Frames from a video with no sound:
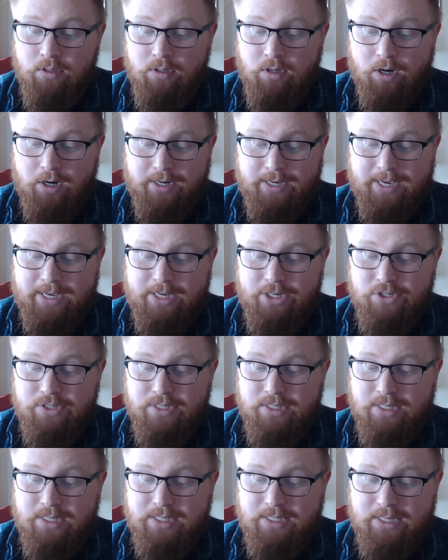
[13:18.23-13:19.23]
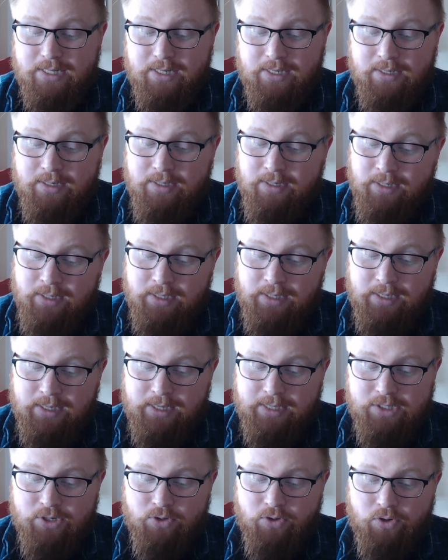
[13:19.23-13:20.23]
Archangels in this city.
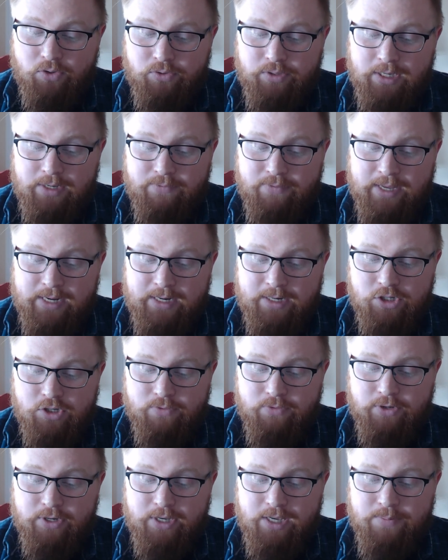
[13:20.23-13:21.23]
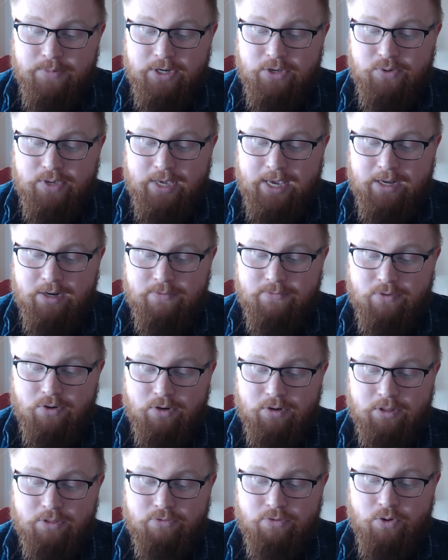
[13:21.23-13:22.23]
It's our only advantage over him, and you can't
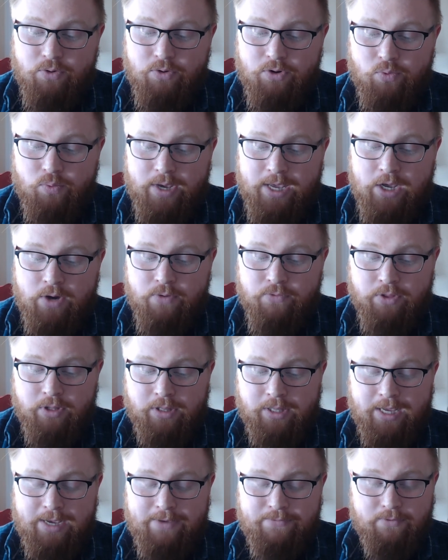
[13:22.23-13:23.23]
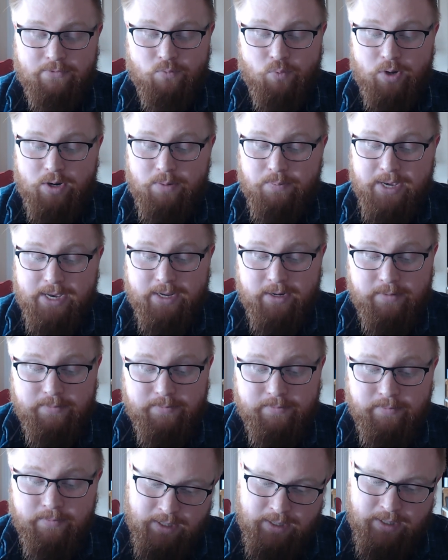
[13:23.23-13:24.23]
afford to throw it away over the life of one man."
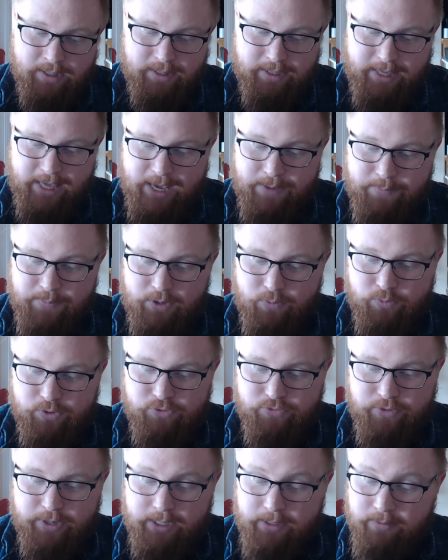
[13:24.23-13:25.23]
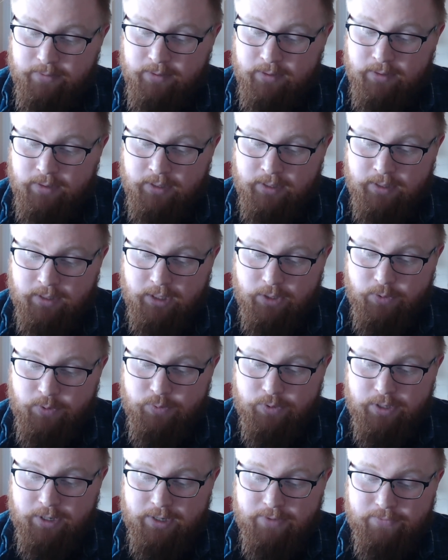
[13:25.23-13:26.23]
The Cambion was right. Though he
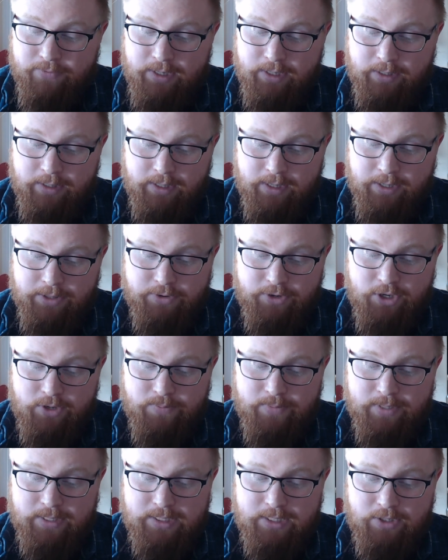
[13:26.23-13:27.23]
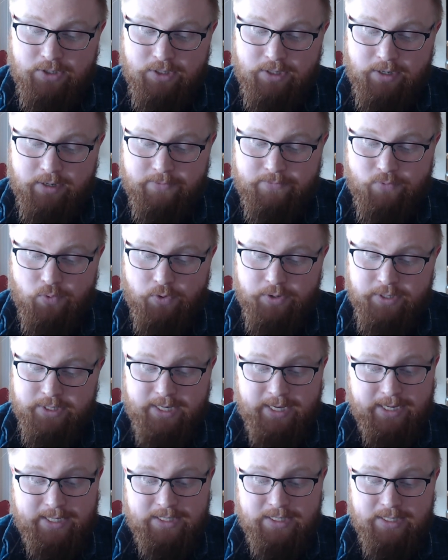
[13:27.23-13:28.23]
would not have killed the other humans, he could not afford
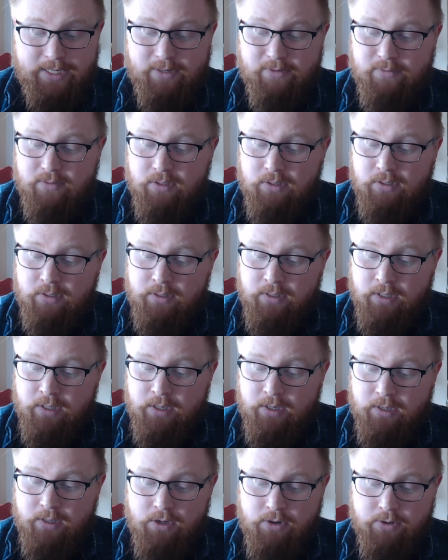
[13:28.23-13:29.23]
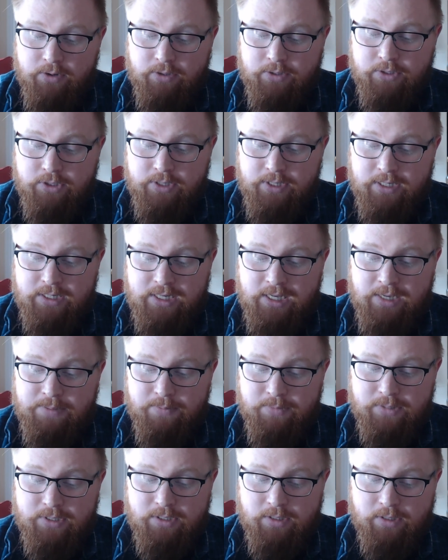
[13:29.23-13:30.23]
to act now. Uriel took a
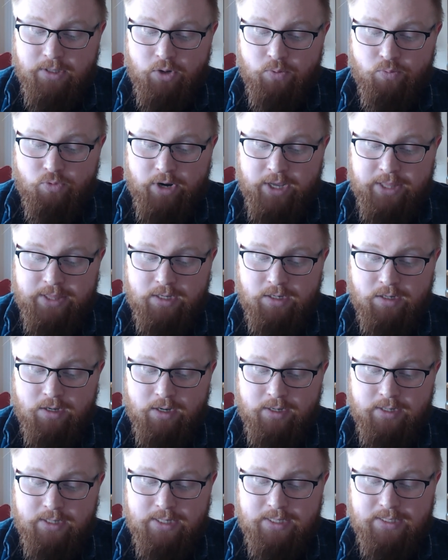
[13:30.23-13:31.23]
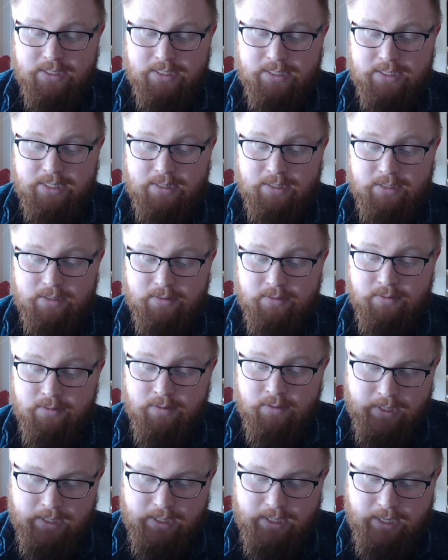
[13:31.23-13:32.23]
deep, slow breath and nodded his assent.
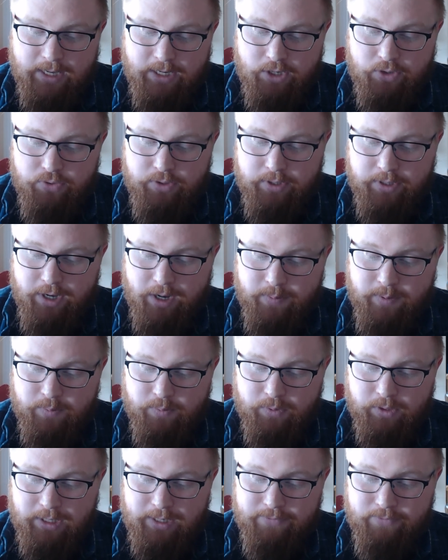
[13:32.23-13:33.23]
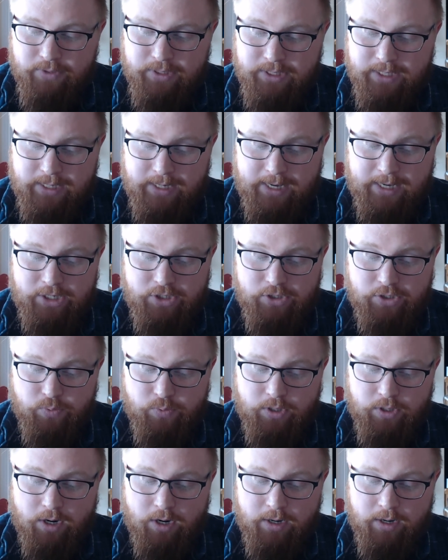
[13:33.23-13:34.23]
He knew the common belief was that angels
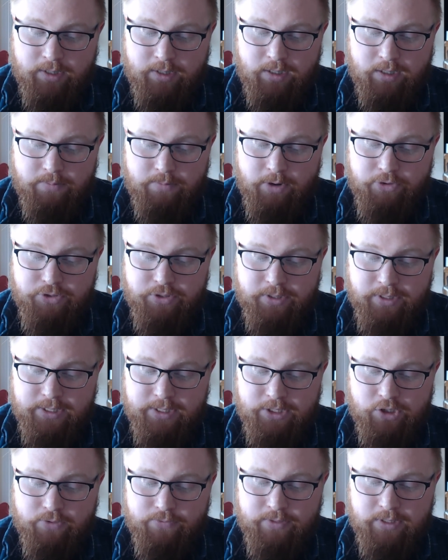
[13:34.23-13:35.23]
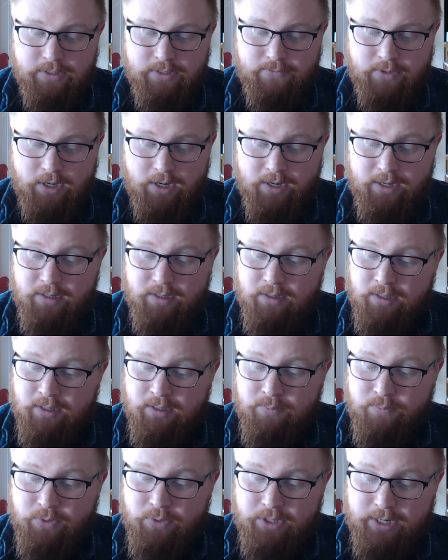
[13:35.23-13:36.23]
were hardened, emotionless servants of God,
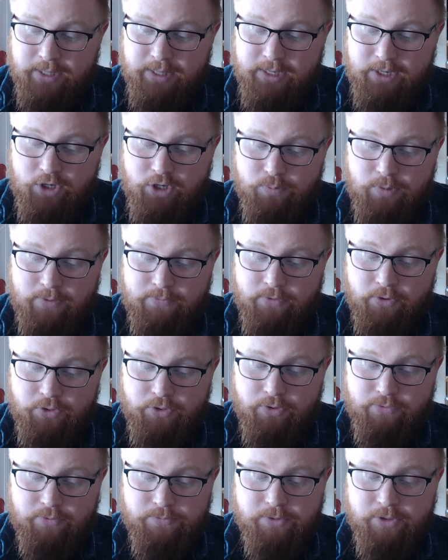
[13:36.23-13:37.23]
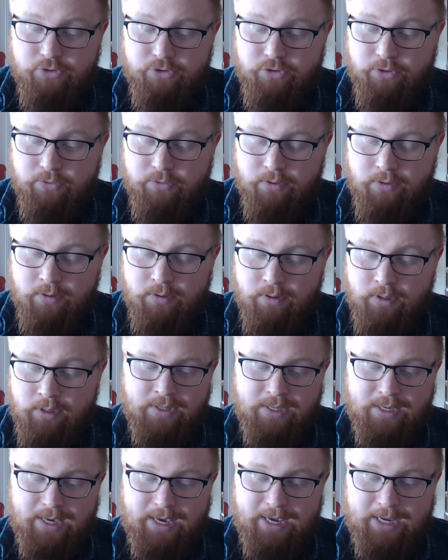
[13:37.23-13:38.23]
but nothing could be further from the truth.
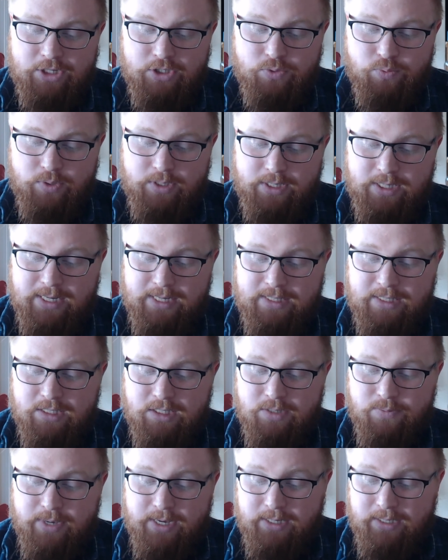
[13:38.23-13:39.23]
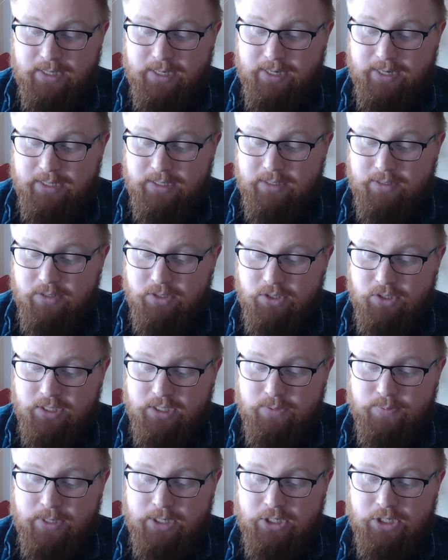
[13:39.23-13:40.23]
Angels were connected to mankind, to the
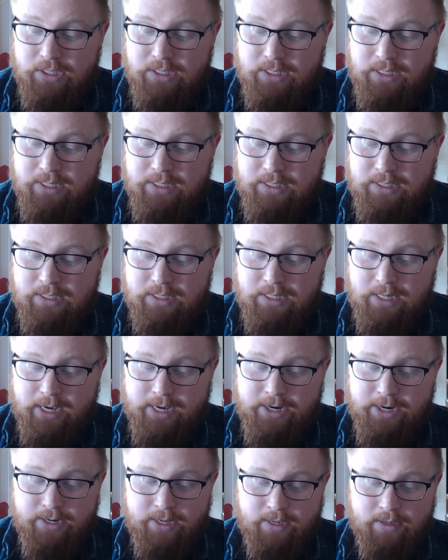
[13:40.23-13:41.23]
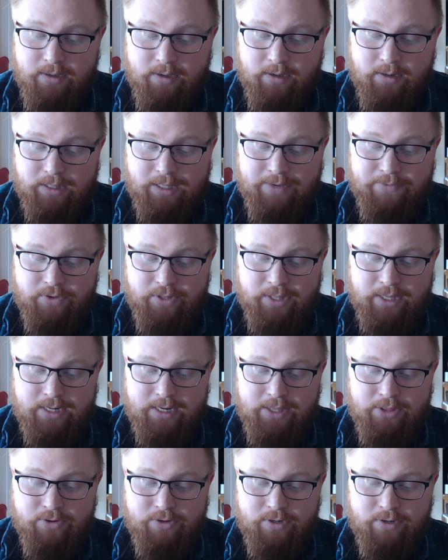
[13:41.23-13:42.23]
species in its entirety, on a level that
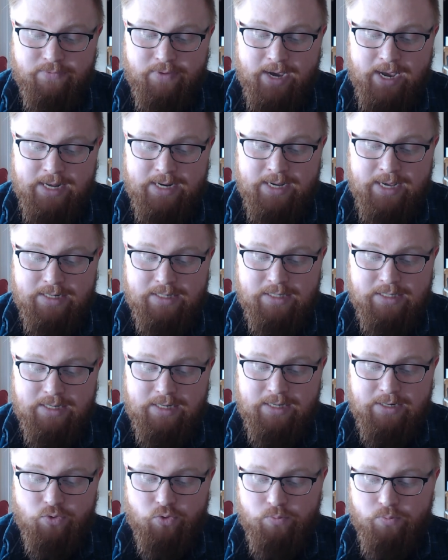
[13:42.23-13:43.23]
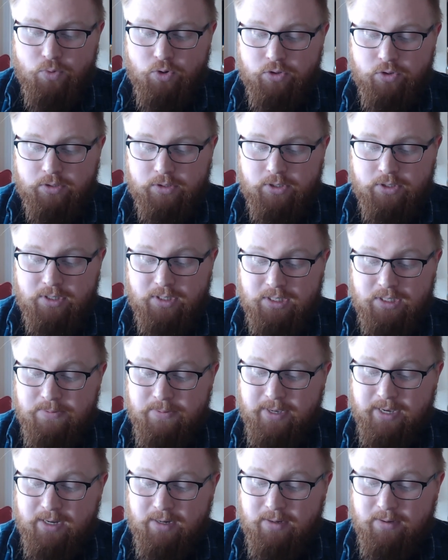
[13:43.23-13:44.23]
neither divine entity nor mortal could
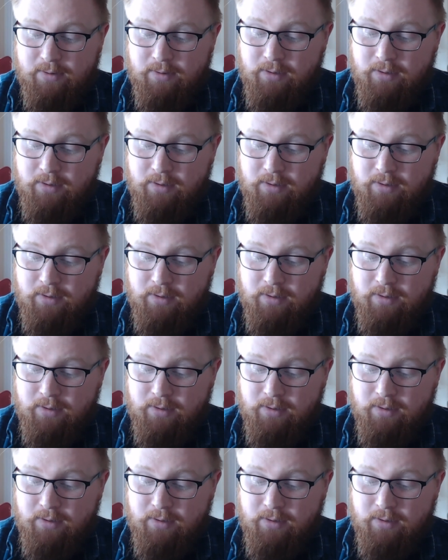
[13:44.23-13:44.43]
explain.